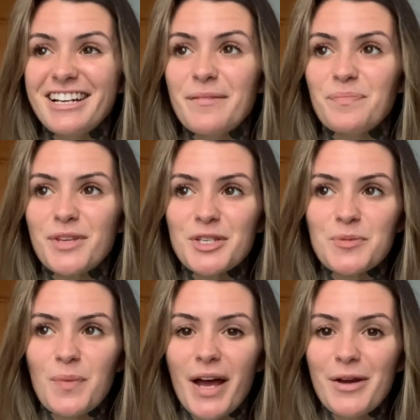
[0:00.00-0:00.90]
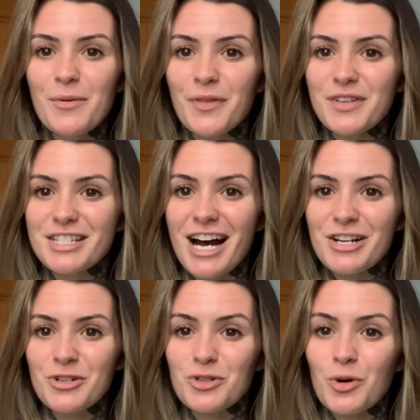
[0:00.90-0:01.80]
Despite what the
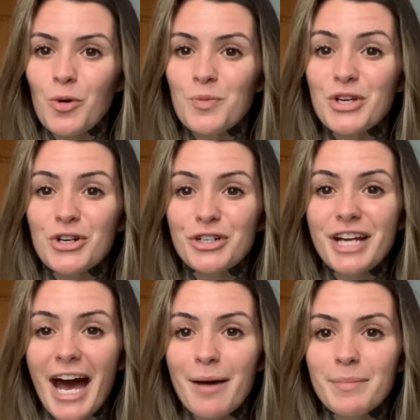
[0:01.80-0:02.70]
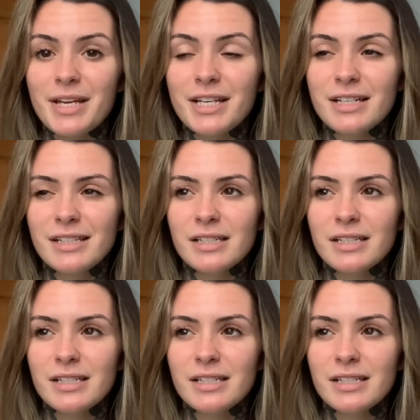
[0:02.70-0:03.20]
doctor told me could happen,